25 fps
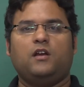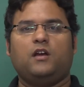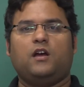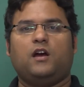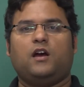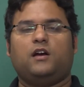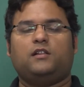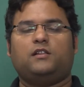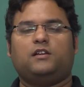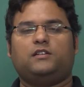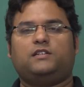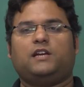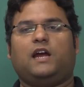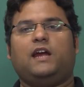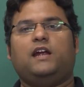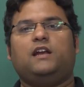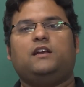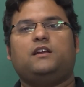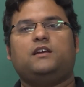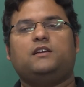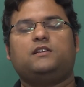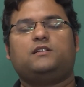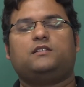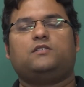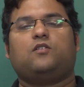the child
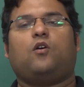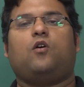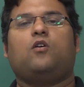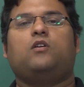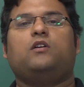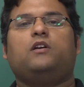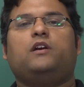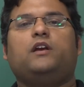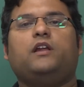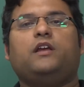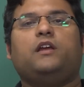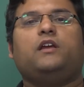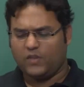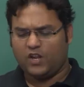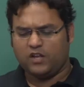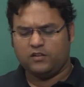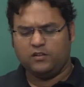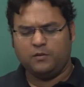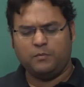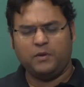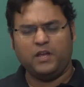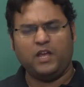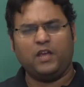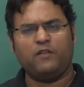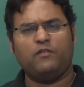is already,
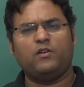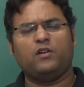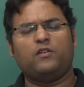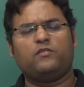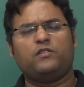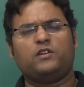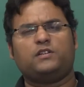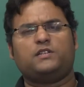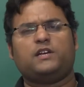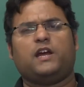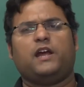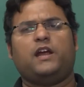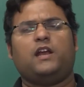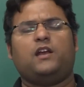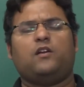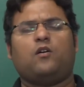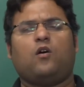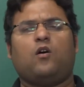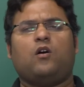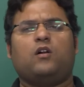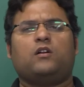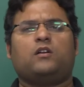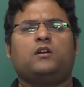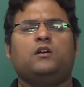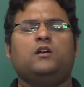the behavior of the child,
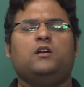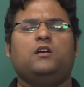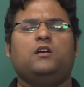or